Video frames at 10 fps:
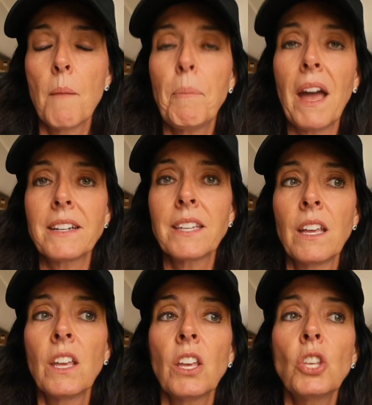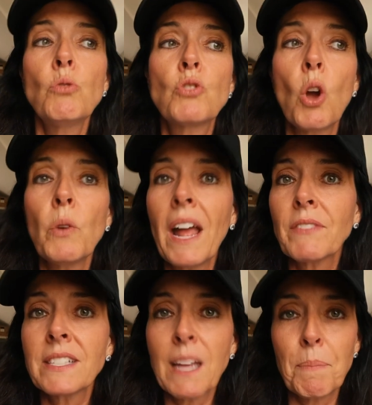But you don't
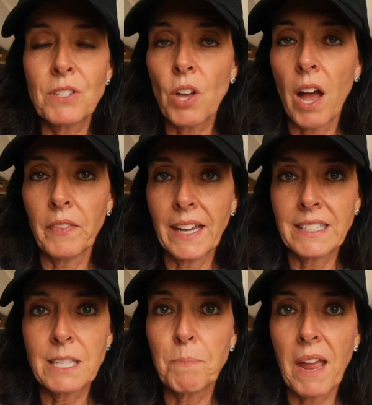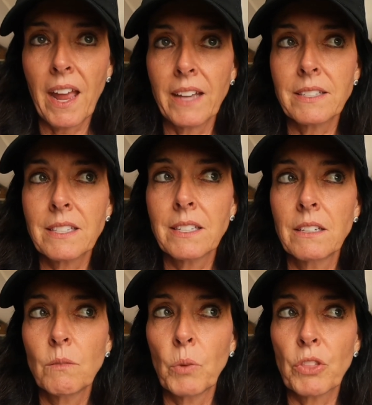have to step into the online space
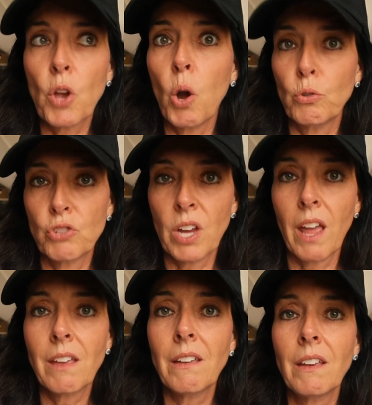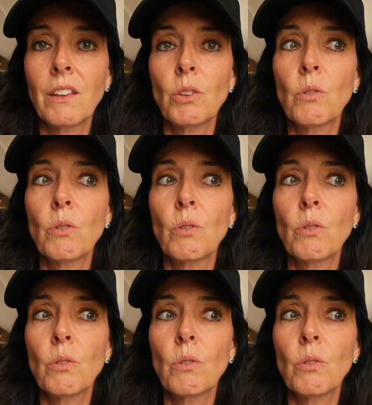with coaching.